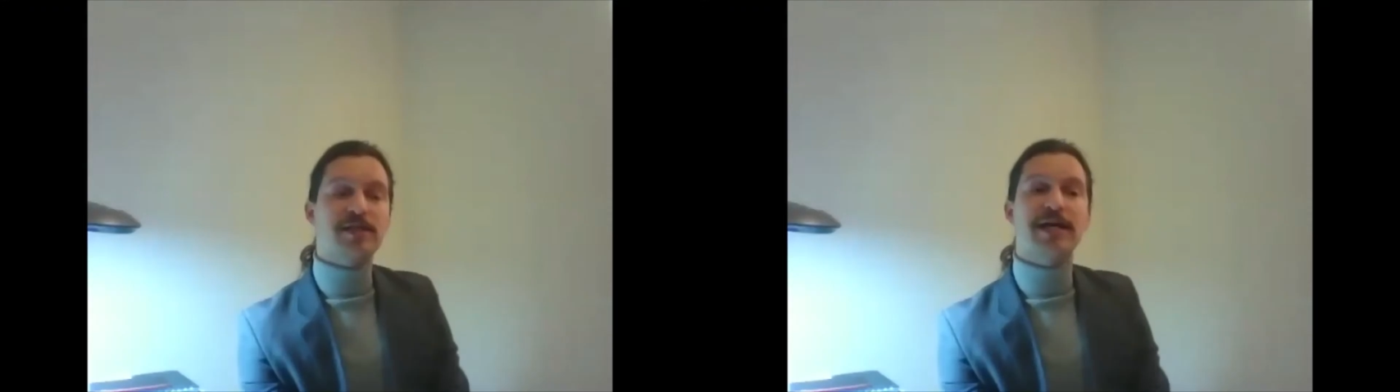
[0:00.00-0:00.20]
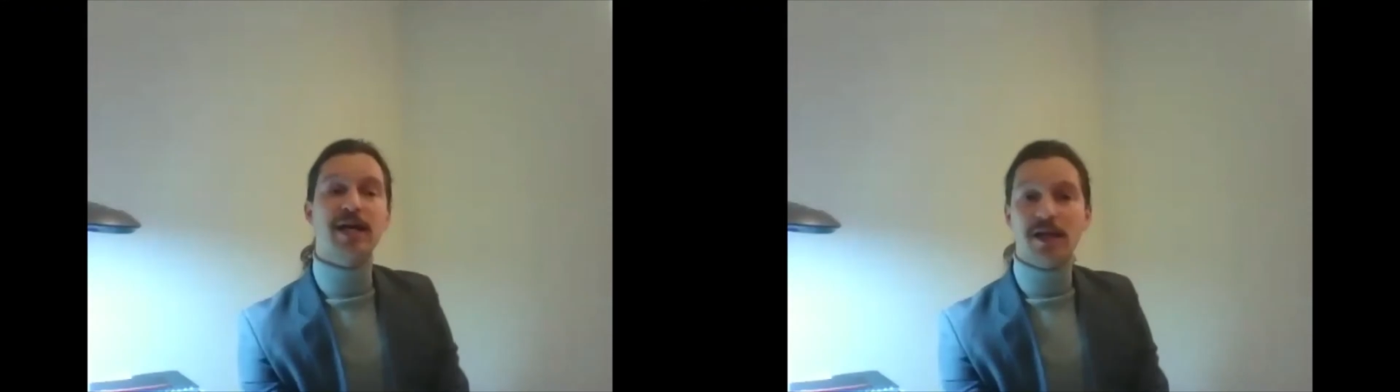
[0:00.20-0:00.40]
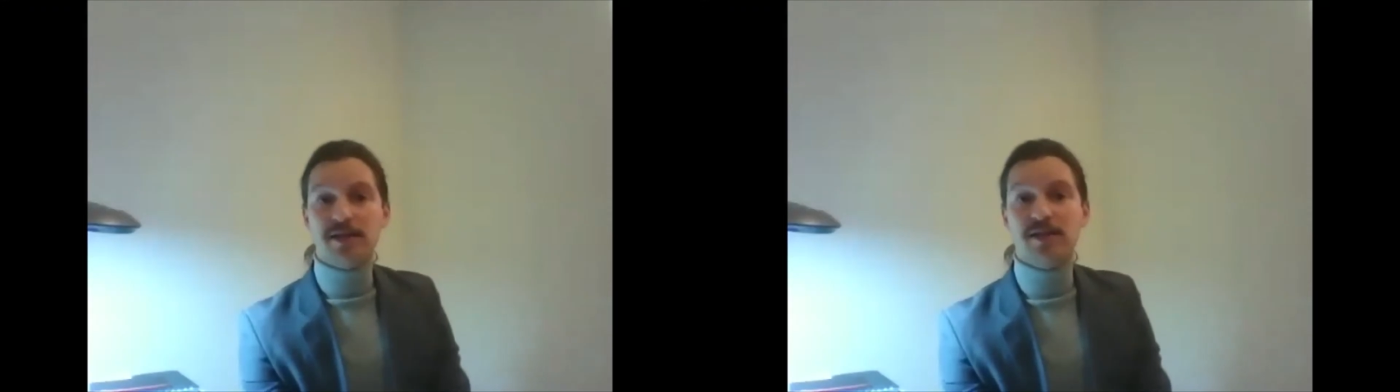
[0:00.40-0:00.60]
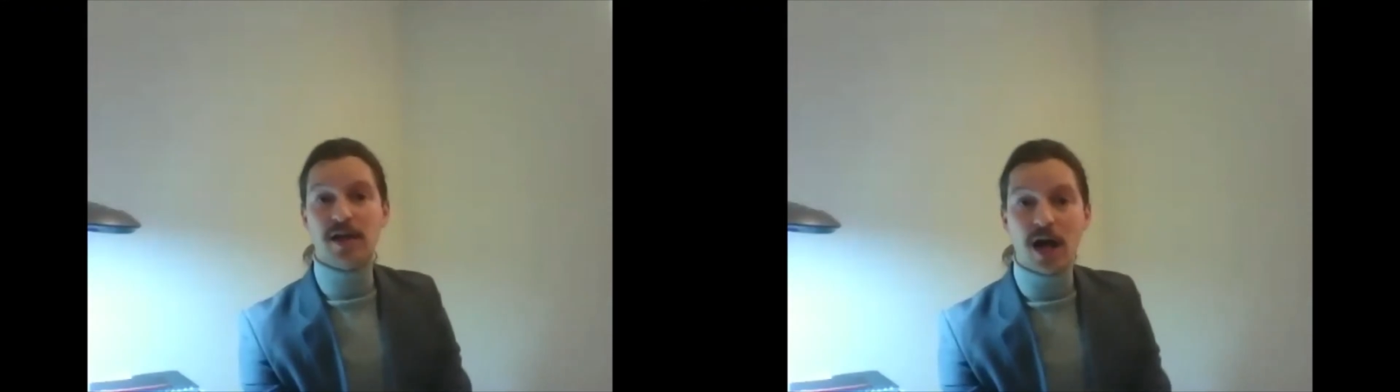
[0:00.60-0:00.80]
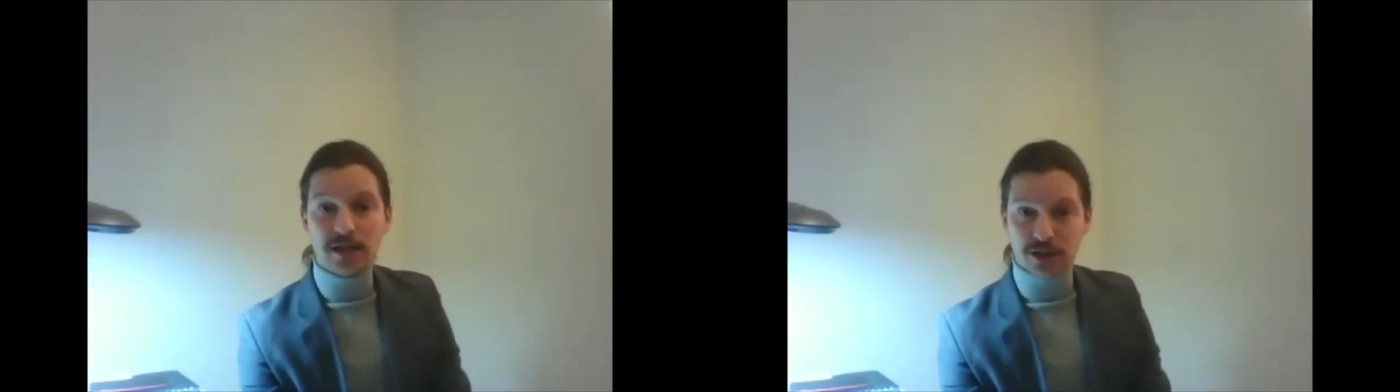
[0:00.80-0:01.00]
I got the
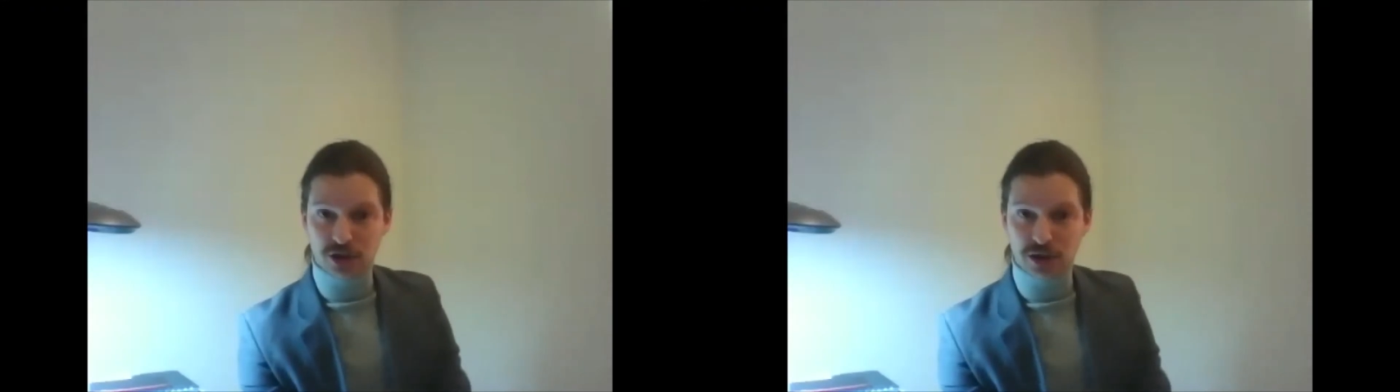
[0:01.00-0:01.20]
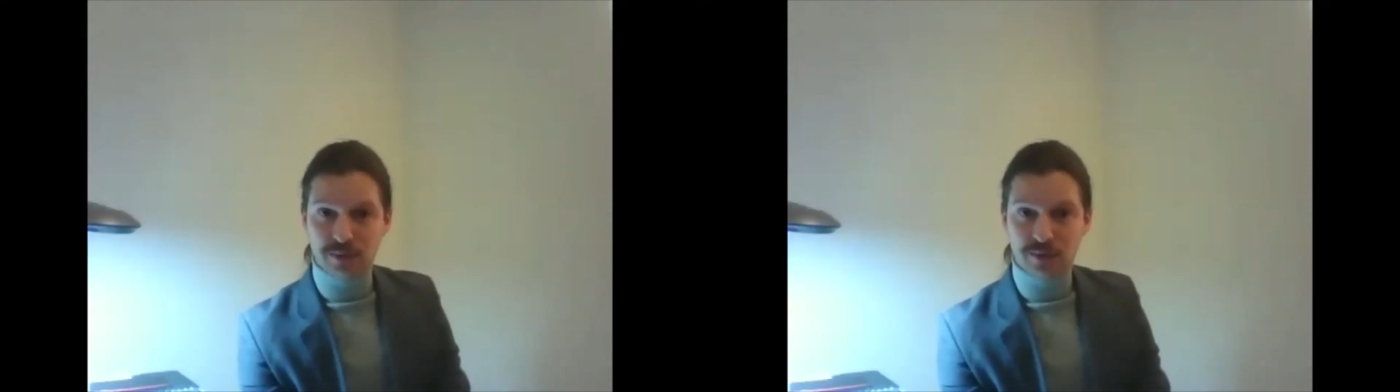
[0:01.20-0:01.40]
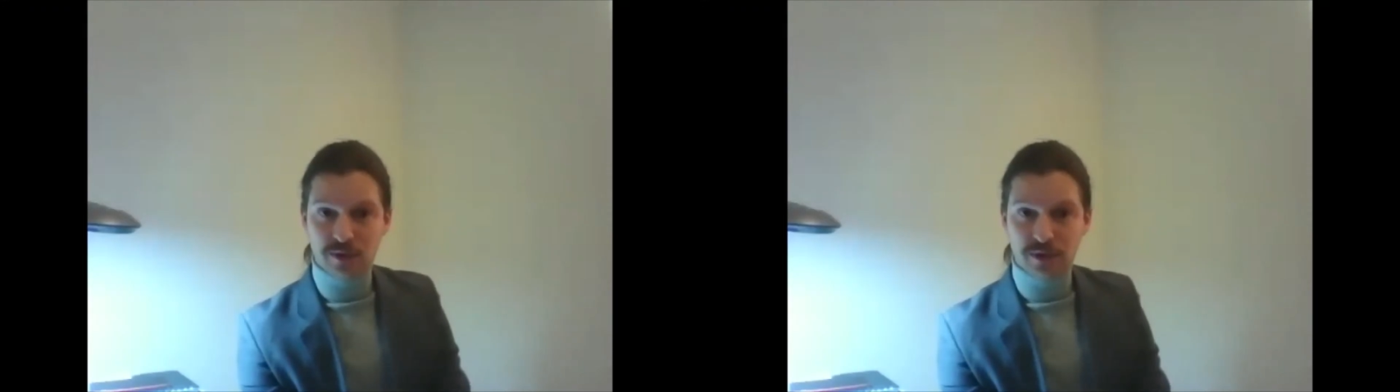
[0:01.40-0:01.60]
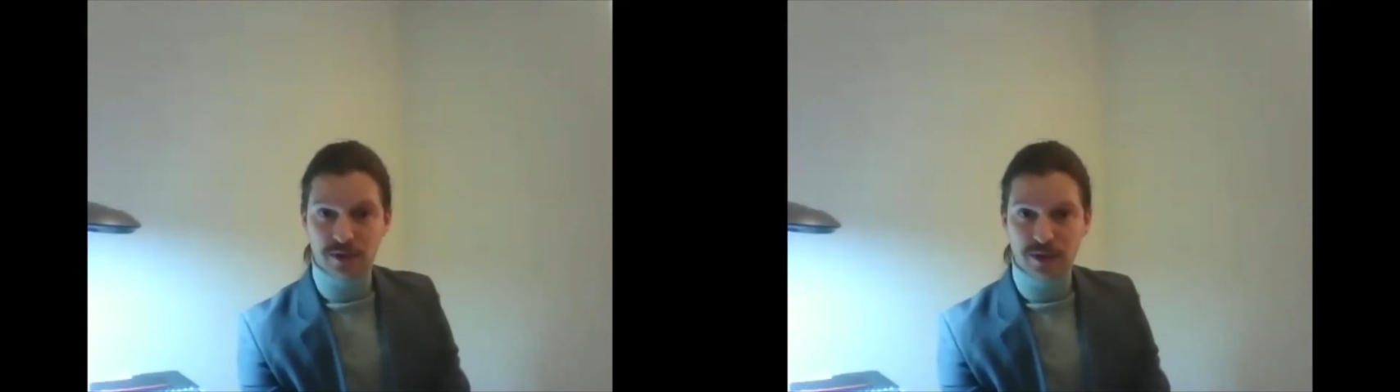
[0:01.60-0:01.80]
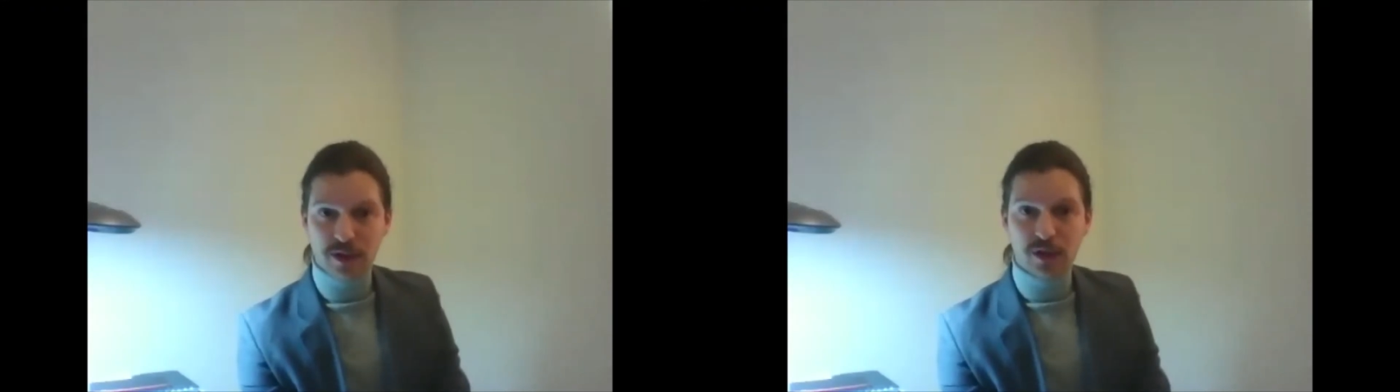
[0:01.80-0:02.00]
scholarship,
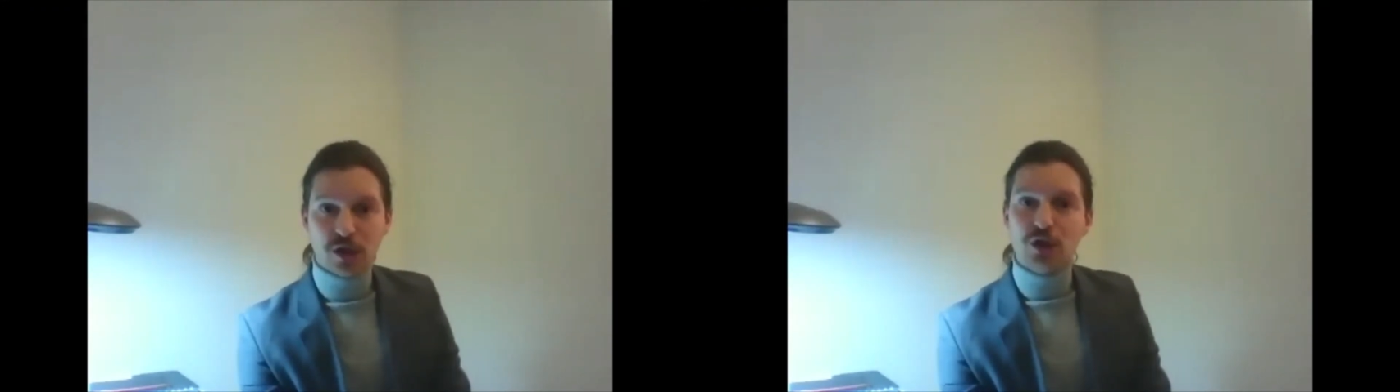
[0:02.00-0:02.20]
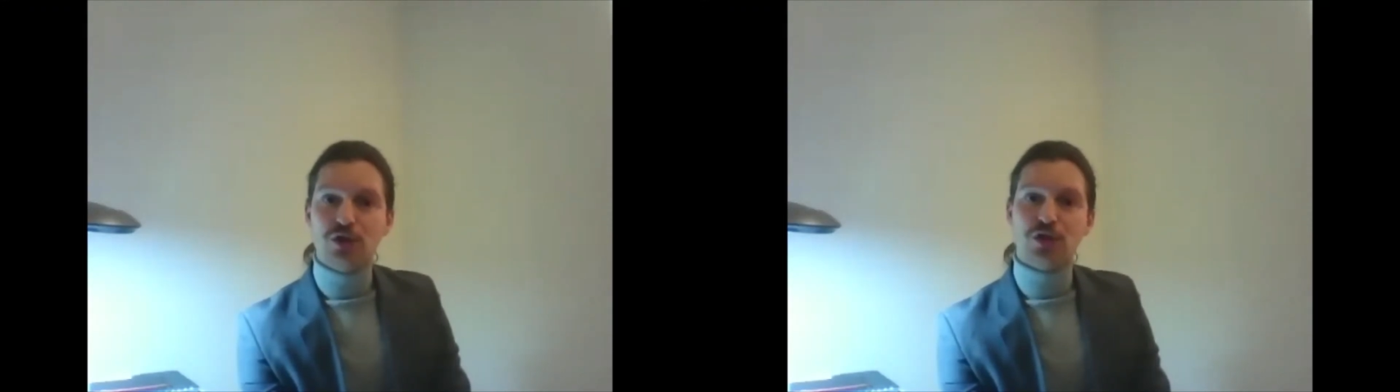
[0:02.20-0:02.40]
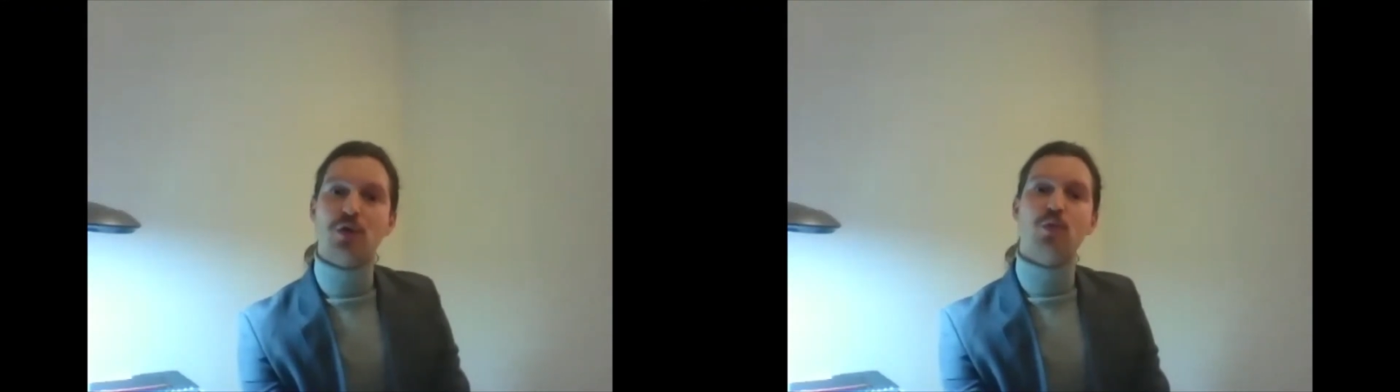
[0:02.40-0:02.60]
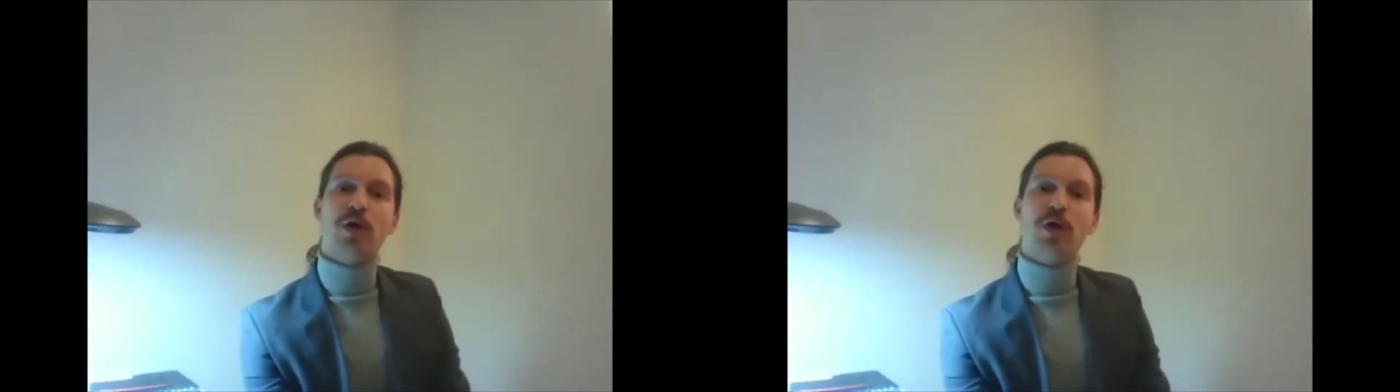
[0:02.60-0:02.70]
so